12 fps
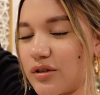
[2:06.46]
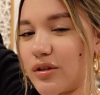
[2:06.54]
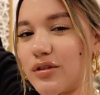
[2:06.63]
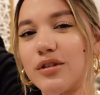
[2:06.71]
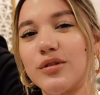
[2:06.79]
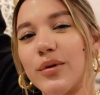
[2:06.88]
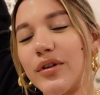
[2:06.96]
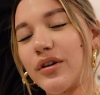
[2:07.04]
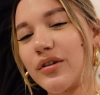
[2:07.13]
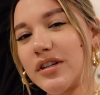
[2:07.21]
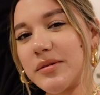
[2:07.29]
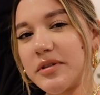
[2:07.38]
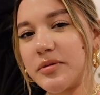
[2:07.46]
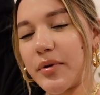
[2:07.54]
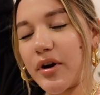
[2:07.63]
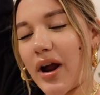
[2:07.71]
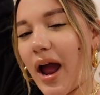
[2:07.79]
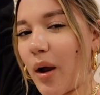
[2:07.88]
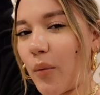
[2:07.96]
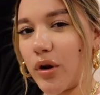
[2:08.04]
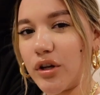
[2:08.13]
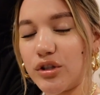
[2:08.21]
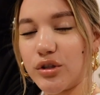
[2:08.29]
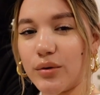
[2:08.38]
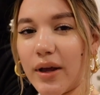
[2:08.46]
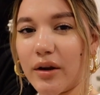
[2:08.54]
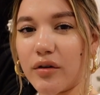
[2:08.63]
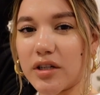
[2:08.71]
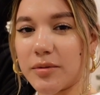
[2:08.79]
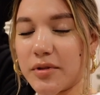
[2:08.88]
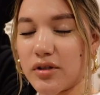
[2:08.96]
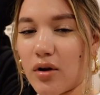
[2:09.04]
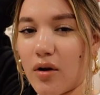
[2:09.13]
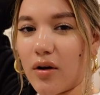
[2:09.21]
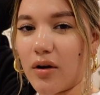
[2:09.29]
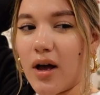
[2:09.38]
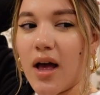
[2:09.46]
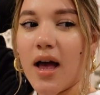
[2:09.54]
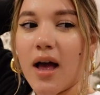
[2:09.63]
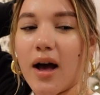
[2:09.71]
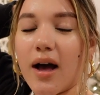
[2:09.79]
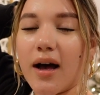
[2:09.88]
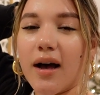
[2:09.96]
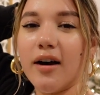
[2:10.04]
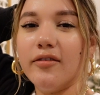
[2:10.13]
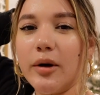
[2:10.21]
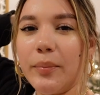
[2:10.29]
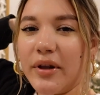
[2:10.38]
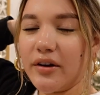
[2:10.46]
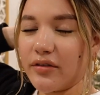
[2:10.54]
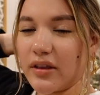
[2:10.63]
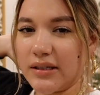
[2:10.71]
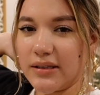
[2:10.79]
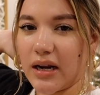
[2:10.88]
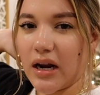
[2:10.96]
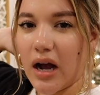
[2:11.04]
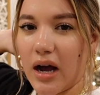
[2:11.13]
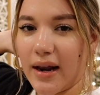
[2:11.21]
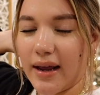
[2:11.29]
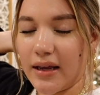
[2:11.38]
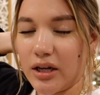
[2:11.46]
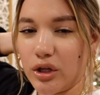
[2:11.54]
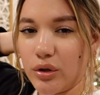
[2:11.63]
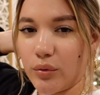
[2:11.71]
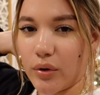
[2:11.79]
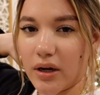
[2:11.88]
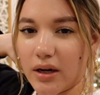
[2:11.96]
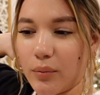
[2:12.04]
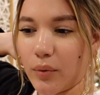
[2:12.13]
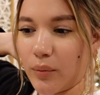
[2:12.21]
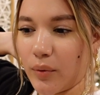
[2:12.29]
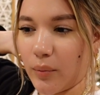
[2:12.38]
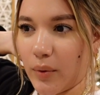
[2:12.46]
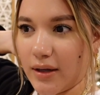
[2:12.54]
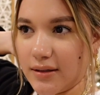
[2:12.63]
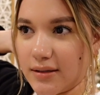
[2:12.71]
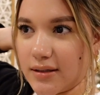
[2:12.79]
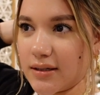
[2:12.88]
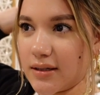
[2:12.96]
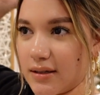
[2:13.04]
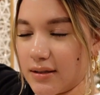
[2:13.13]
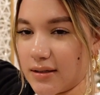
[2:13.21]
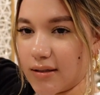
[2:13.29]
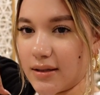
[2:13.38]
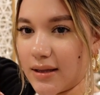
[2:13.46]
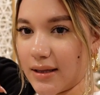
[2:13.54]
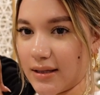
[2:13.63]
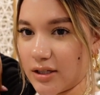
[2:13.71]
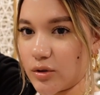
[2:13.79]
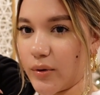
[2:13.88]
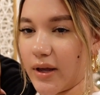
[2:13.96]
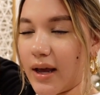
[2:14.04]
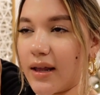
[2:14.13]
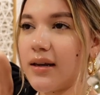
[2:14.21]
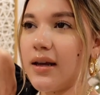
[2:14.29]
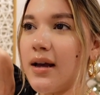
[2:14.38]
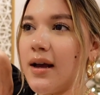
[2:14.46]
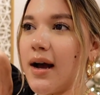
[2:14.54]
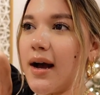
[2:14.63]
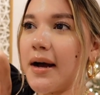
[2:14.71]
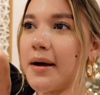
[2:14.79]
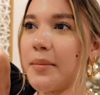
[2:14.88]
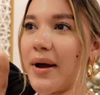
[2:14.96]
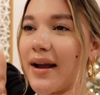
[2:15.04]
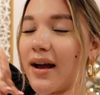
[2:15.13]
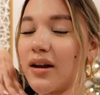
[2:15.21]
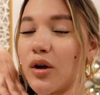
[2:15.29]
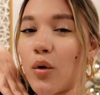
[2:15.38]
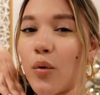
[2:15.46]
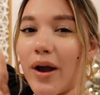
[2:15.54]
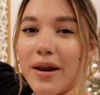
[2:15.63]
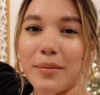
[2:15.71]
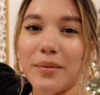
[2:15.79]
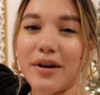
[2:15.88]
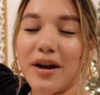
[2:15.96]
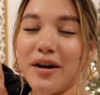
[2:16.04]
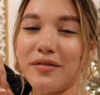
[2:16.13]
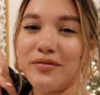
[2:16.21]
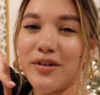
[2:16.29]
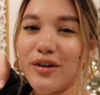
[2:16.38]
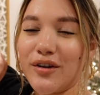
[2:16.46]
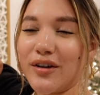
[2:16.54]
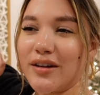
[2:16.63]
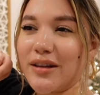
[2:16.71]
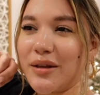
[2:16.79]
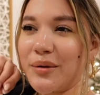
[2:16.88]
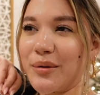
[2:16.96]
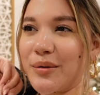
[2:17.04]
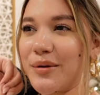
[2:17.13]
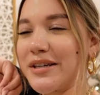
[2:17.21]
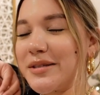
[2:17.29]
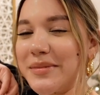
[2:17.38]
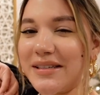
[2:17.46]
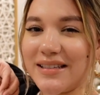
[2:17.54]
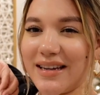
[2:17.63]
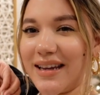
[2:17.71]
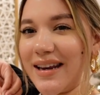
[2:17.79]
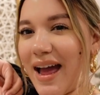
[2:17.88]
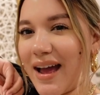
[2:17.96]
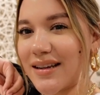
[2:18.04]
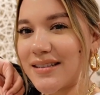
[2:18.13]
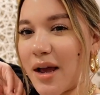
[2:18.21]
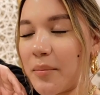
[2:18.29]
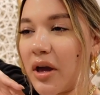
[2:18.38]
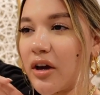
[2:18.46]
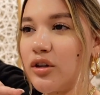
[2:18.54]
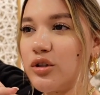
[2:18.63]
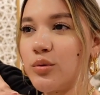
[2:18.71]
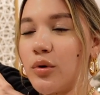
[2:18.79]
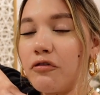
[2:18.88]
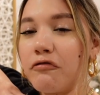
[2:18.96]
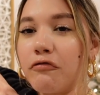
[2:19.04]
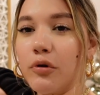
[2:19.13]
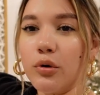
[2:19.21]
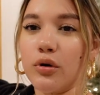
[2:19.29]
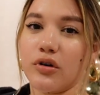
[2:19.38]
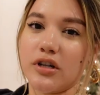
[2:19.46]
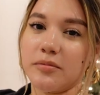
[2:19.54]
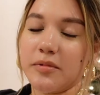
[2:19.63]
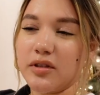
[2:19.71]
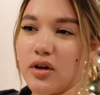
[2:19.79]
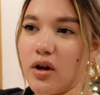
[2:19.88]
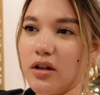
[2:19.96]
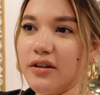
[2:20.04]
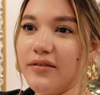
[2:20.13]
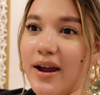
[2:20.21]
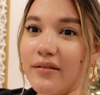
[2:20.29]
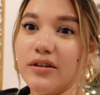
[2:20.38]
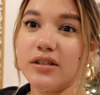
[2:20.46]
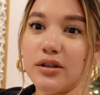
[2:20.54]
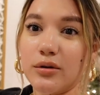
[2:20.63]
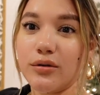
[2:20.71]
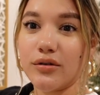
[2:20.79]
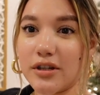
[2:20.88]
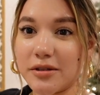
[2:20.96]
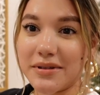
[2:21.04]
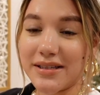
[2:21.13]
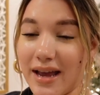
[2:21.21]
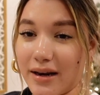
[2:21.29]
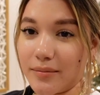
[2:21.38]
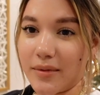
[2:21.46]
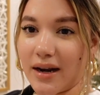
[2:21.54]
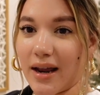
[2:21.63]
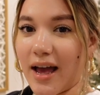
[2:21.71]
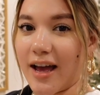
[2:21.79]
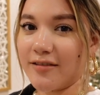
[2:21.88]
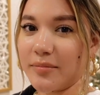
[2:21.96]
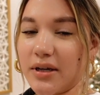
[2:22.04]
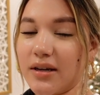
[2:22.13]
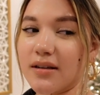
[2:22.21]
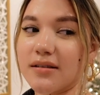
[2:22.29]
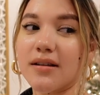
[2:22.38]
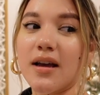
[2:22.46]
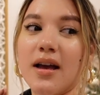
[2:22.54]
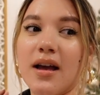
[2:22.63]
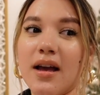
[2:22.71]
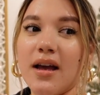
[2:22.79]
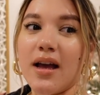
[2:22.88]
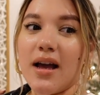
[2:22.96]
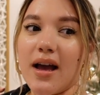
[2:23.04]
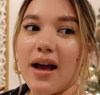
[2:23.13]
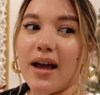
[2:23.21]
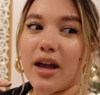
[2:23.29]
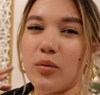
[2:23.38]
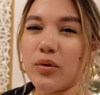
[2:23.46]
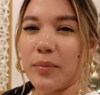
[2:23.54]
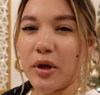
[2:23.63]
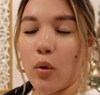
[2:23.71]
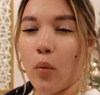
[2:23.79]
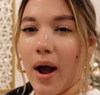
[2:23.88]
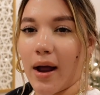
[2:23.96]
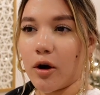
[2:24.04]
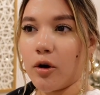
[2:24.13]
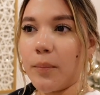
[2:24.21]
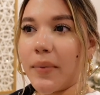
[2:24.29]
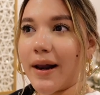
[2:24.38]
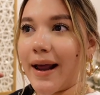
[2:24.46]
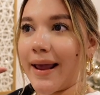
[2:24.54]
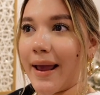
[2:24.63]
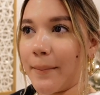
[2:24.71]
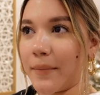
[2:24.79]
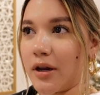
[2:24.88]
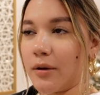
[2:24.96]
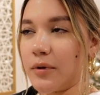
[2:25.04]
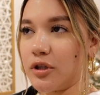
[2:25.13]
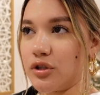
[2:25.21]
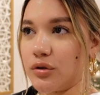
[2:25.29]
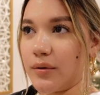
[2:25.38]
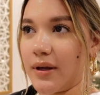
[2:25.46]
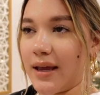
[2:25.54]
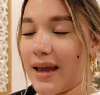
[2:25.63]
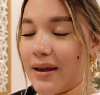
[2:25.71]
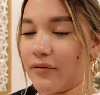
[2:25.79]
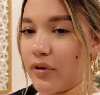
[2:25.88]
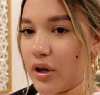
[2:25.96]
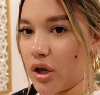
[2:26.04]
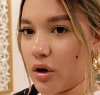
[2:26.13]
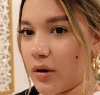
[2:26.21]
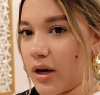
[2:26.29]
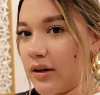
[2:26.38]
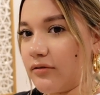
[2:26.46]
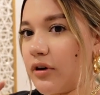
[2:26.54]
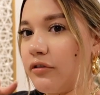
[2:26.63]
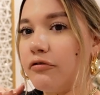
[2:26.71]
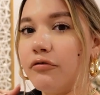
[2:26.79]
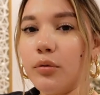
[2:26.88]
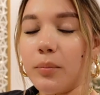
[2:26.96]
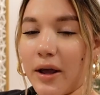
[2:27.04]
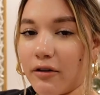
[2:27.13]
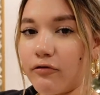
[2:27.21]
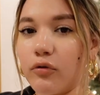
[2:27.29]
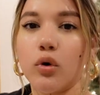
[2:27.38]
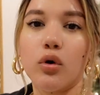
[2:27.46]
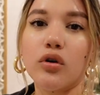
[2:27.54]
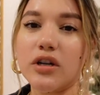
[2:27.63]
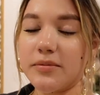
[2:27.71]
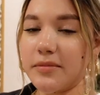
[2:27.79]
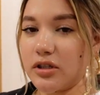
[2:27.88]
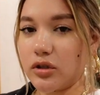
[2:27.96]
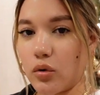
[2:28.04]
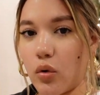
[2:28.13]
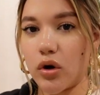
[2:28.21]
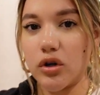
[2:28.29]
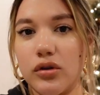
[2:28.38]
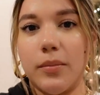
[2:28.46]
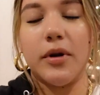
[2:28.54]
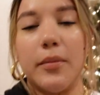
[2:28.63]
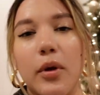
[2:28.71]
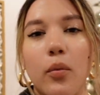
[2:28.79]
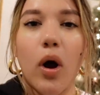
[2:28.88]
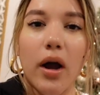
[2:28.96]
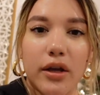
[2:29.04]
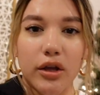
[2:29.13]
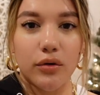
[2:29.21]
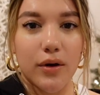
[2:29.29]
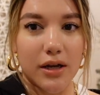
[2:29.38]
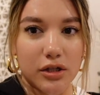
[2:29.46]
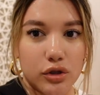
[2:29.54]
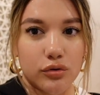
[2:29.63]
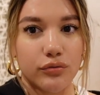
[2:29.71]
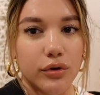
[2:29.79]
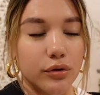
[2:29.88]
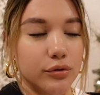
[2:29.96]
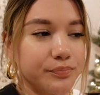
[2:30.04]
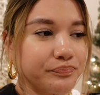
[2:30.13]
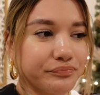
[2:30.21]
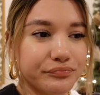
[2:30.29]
So since we're in the Christmas spirit, I want to do a Christmas haul of a bit of things that I got in New York when we went this weekend. I got quite a bit of good little Christmas knickknacks. I'm not gonna do a full Christmas haul of every single Christmas item that I have because it would be a while, but I am gonna be doing a video of my full Christmas decor. So I'm gonna be walking you guys through